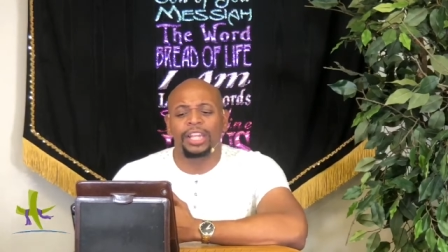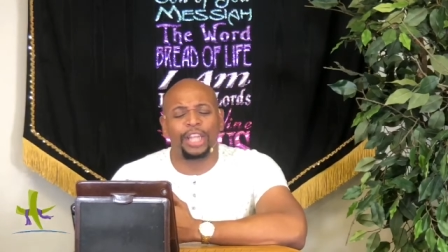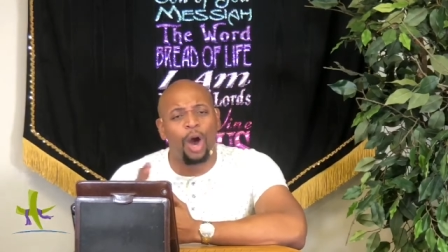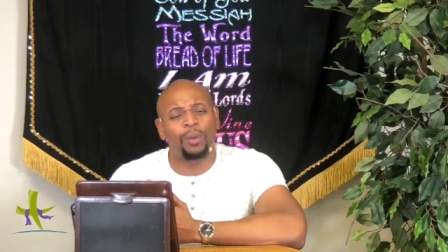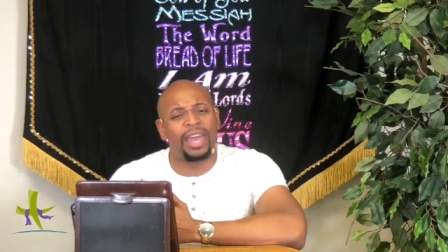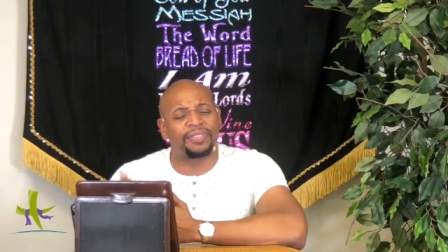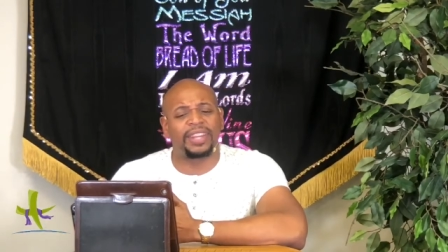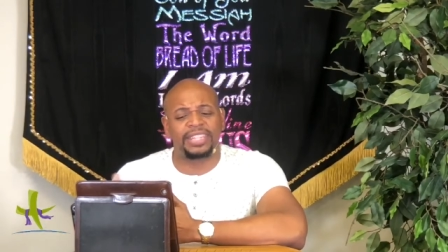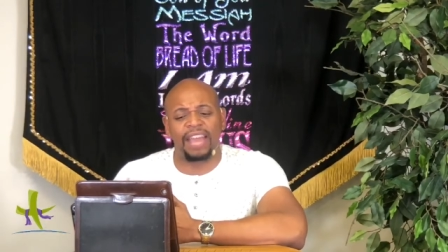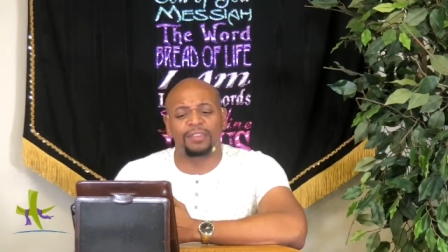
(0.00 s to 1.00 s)
Don't let
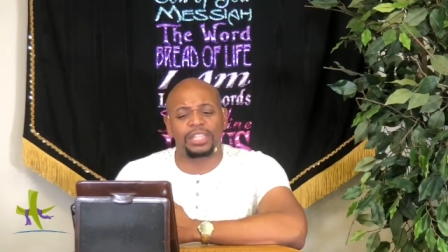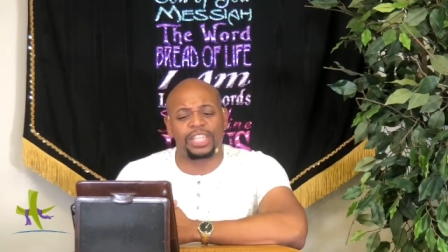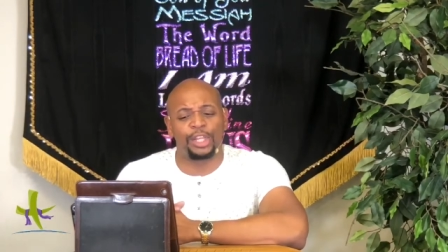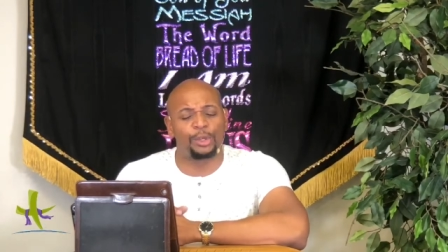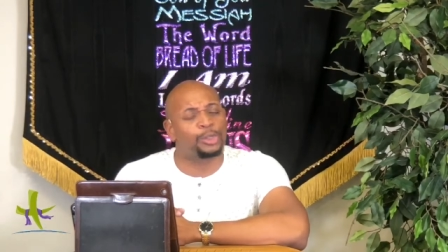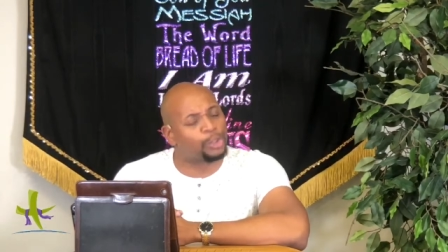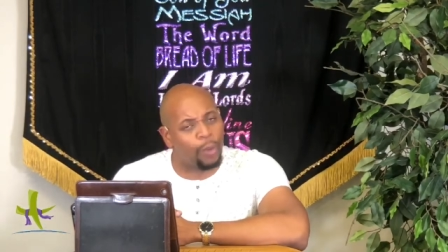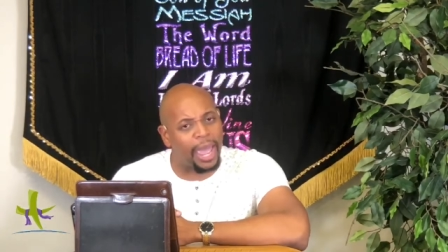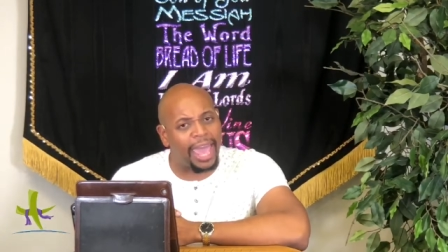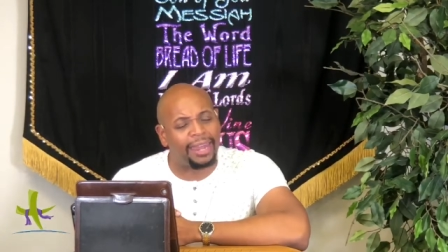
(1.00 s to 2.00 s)
the devil see you
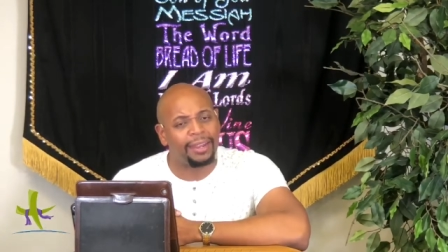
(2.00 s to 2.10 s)
sweat.